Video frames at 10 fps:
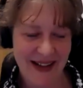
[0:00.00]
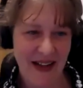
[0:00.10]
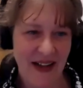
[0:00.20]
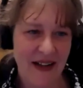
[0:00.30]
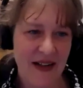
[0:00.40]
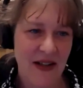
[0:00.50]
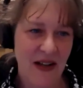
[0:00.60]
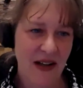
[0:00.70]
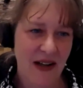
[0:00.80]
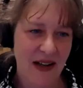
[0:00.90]
can I answer?
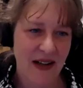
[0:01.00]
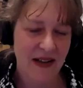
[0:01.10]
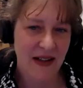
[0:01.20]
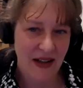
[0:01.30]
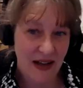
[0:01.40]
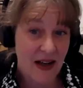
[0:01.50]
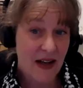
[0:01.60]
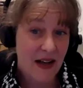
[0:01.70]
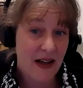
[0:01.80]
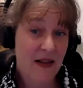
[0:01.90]

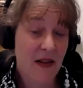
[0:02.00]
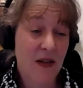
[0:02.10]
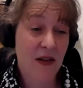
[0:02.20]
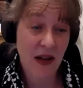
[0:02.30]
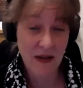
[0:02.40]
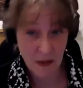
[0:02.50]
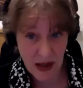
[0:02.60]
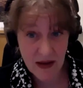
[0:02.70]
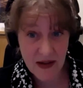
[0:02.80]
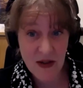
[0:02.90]
At the
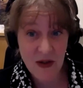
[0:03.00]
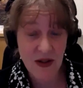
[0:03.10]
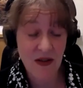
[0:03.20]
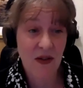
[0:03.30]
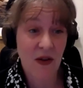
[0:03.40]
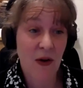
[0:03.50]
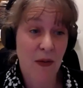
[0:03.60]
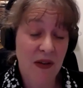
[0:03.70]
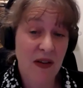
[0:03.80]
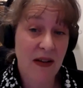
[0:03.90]
Beijer Institute in the Stockholm
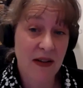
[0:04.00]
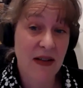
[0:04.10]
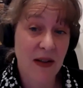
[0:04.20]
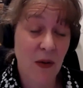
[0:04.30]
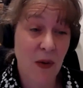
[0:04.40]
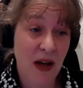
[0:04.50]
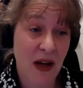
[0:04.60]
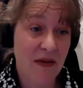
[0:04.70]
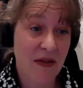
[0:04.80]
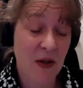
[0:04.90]
Resilience Center, we
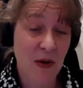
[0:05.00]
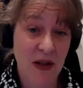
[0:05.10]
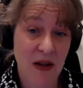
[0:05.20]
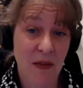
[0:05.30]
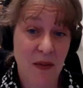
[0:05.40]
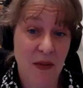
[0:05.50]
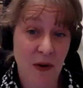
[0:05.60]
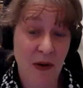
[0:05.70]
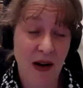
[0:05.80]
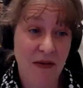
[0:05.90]
have actually a
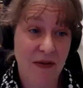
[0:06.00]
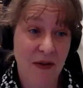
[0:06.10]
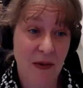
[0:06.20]
program.